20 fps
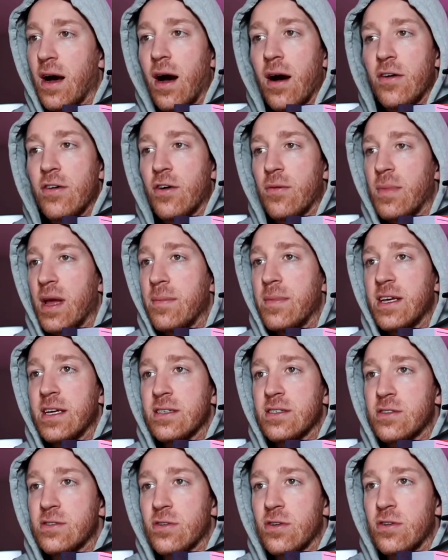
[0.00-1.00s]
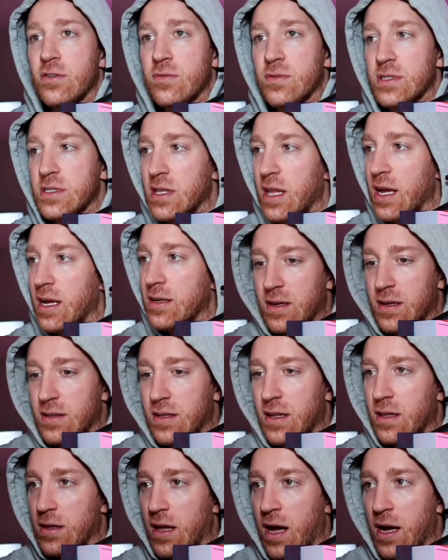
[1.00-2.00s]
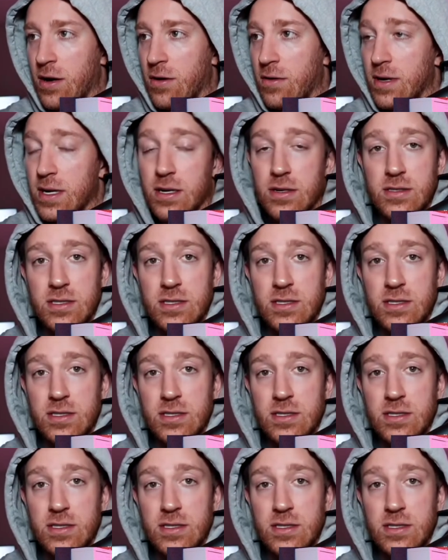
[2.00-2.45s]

I don't know. Maybe his See? soul was like the lottery or